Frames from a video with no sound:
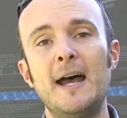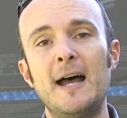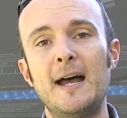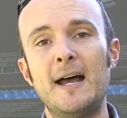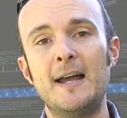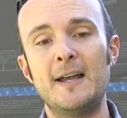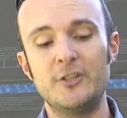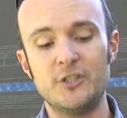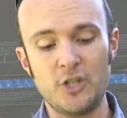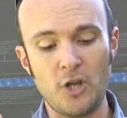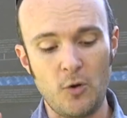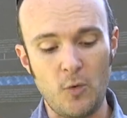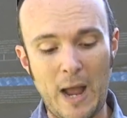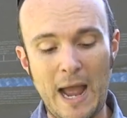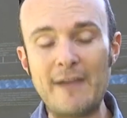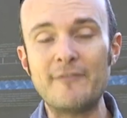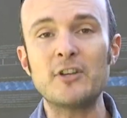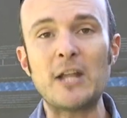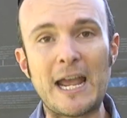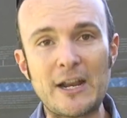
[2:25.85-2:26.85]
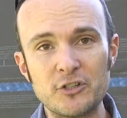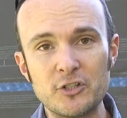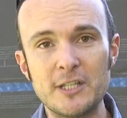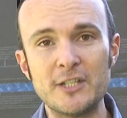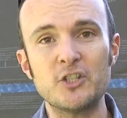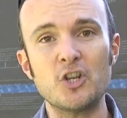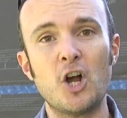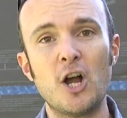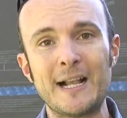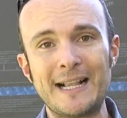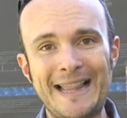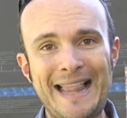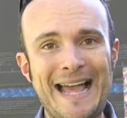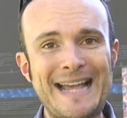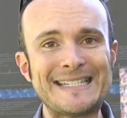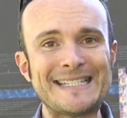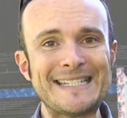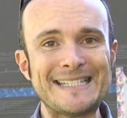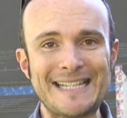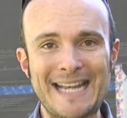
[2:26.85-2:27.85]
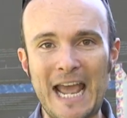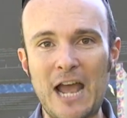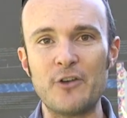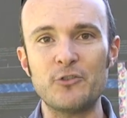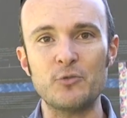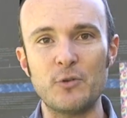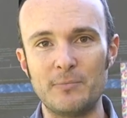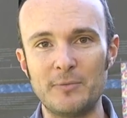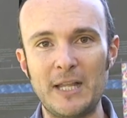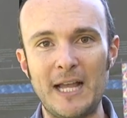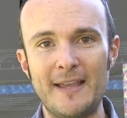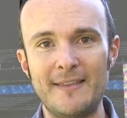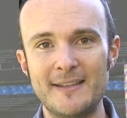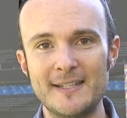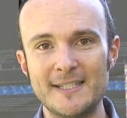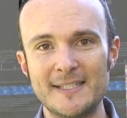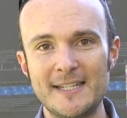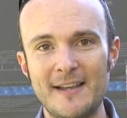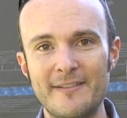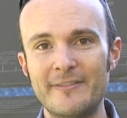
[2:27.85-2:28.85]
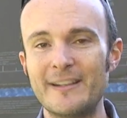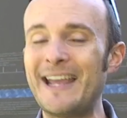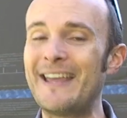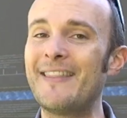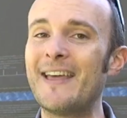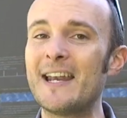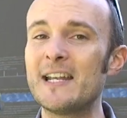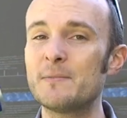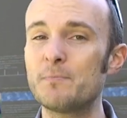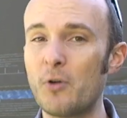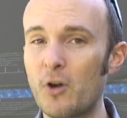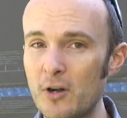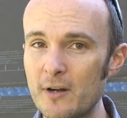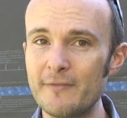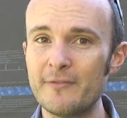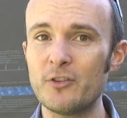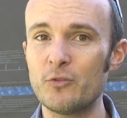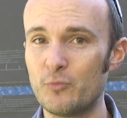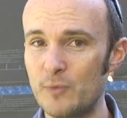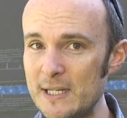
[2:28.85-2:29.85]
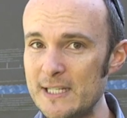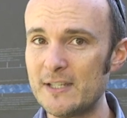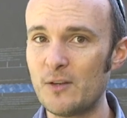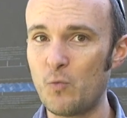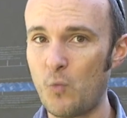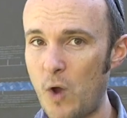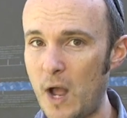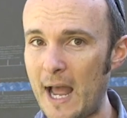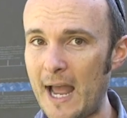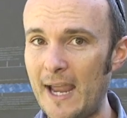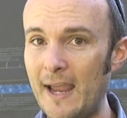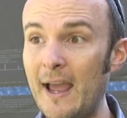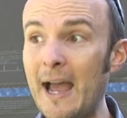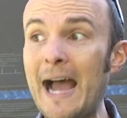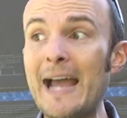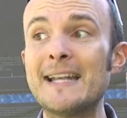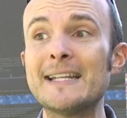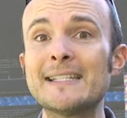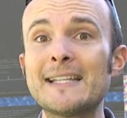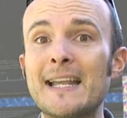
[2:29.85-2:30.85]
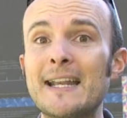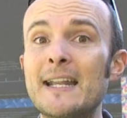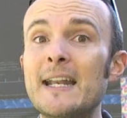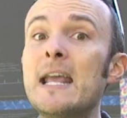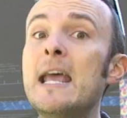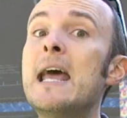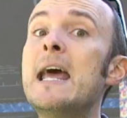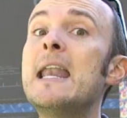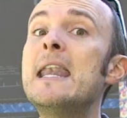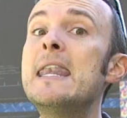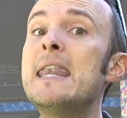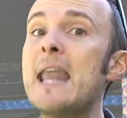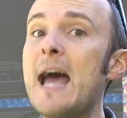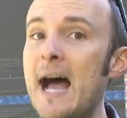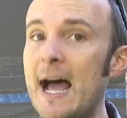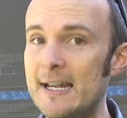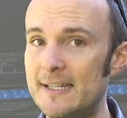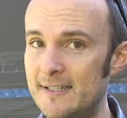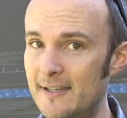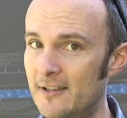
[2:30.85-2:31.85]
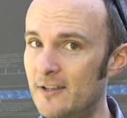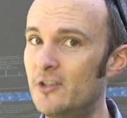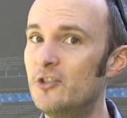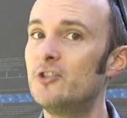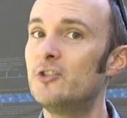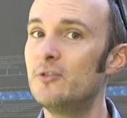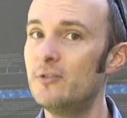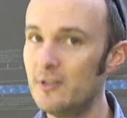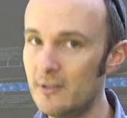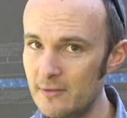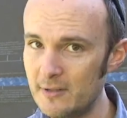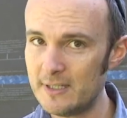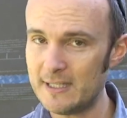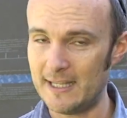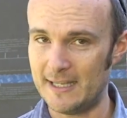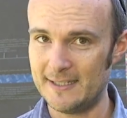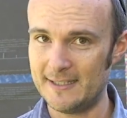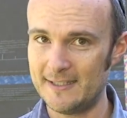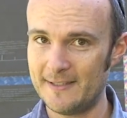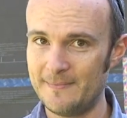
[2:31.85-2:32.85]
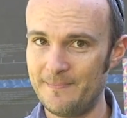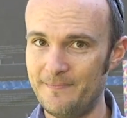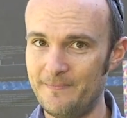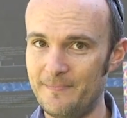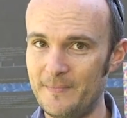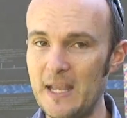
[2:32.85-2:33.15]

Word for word: Uh, so I've actually taught classes on how to apply this stuff, and that is part of the reason why I decided not to use this.